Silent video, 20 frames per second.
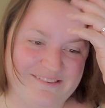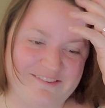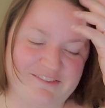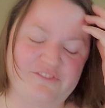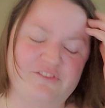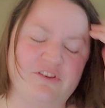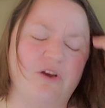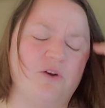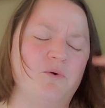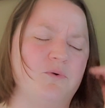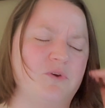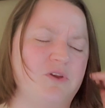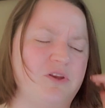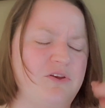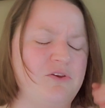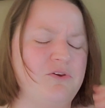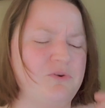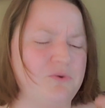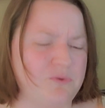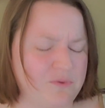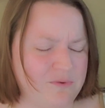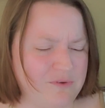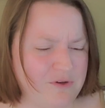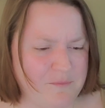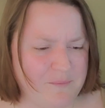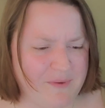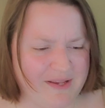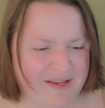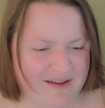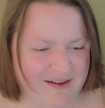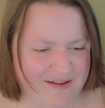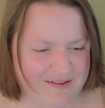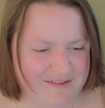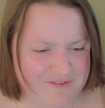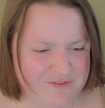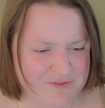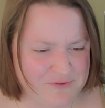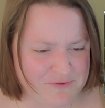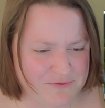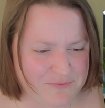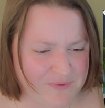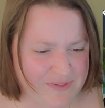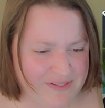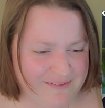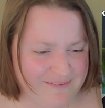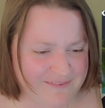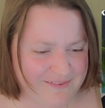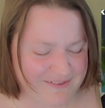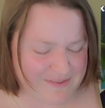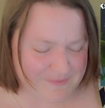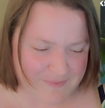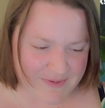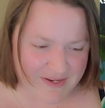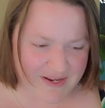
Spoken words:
so cute. Oh my god, it's so sweet. Look at the big